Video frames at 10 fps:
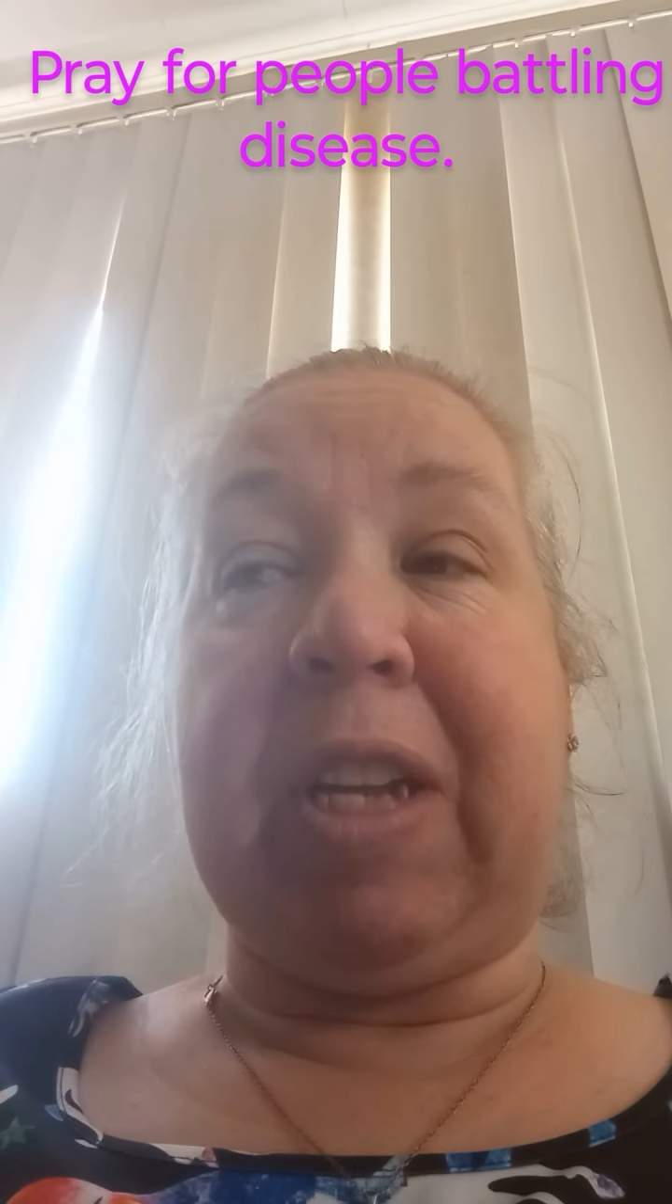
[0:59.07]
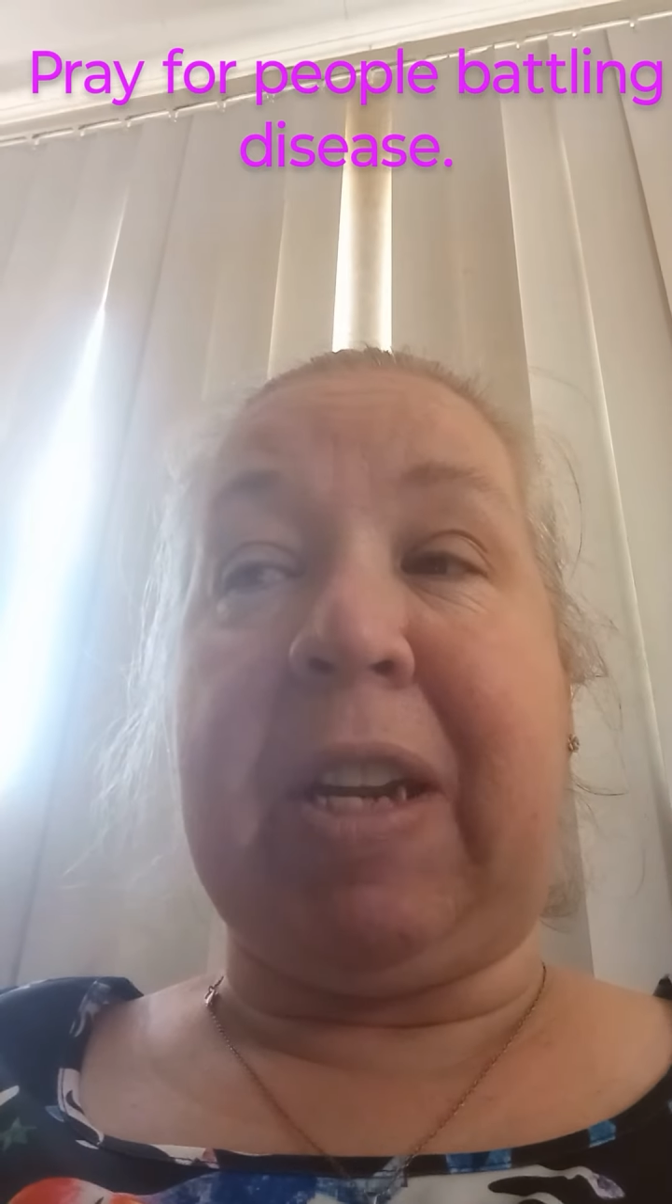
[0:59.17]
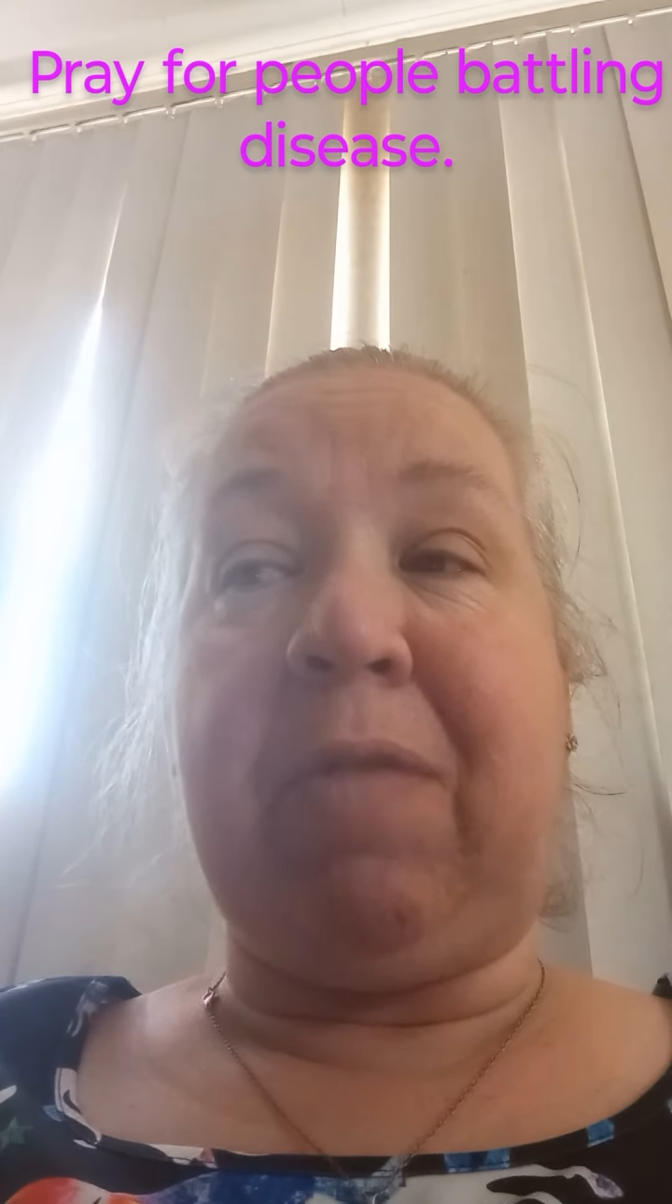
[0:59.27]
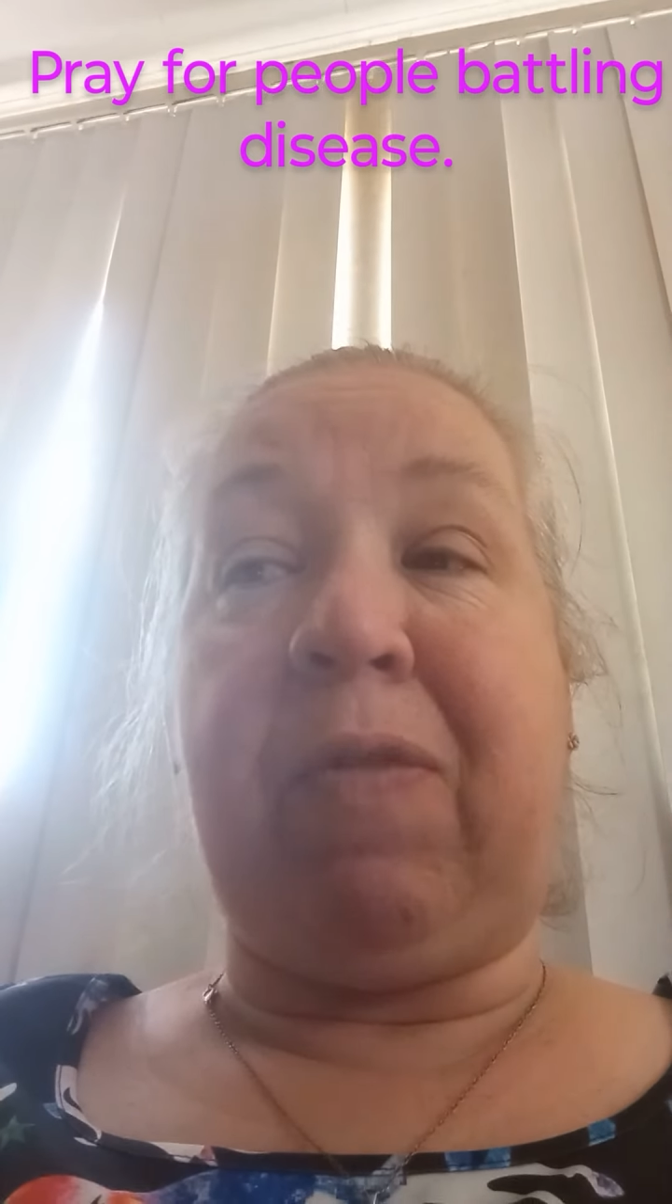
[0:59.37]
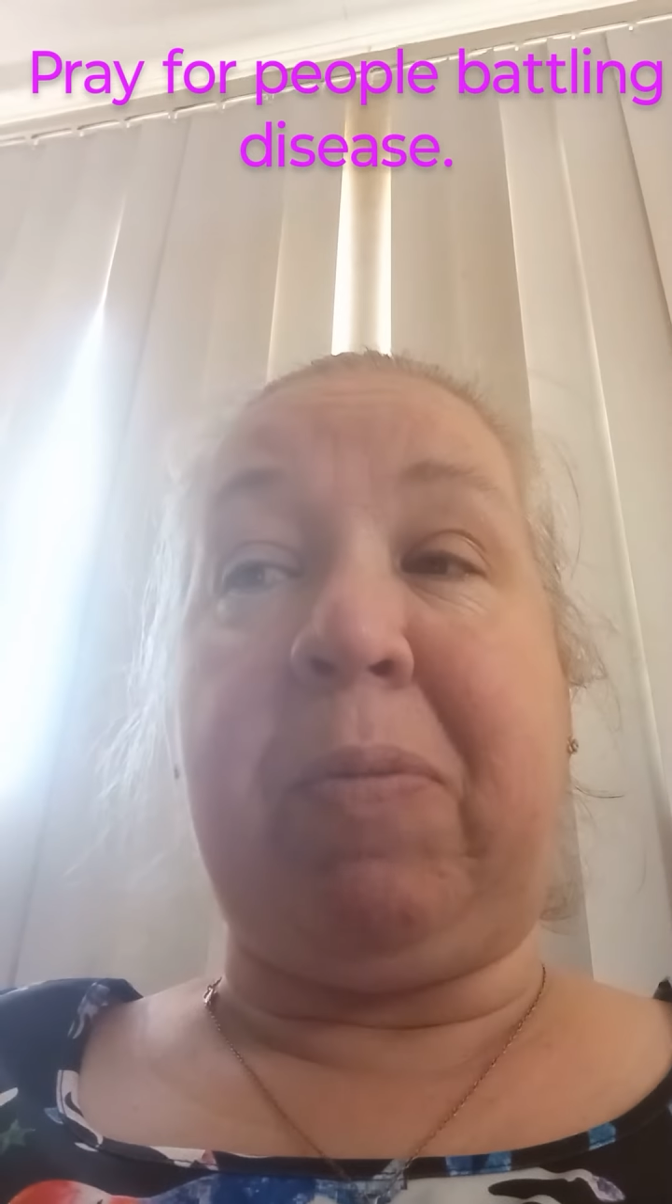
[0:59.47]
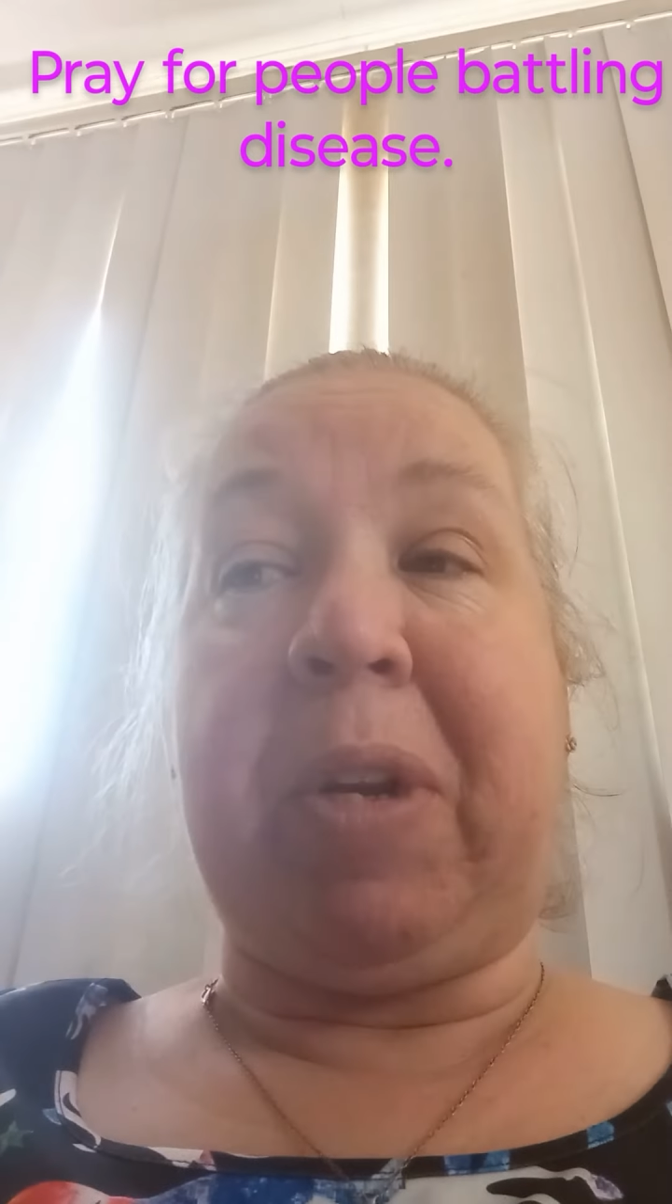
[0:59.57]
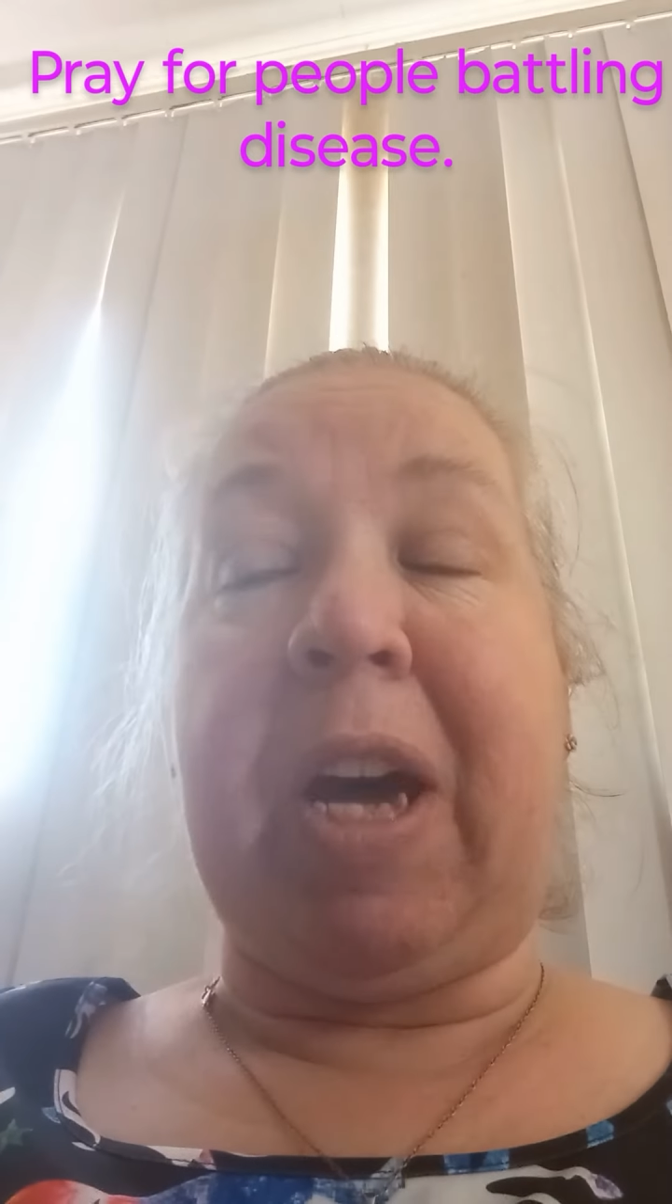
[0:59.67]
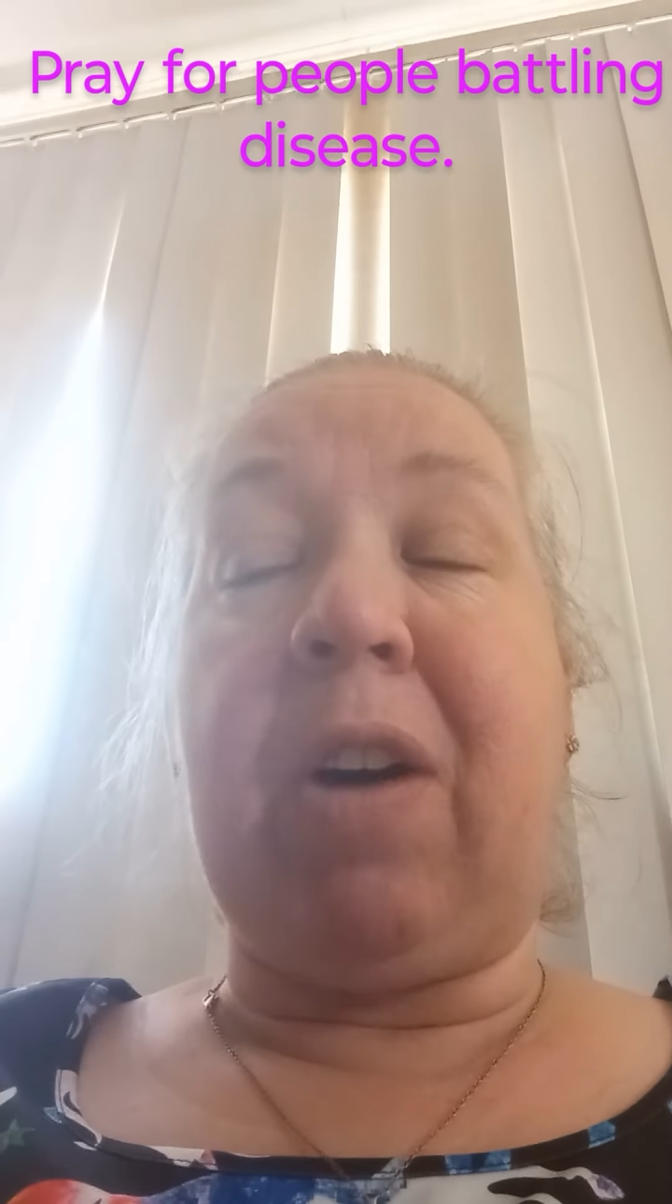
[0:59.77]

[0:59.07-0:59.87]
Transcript: and everybody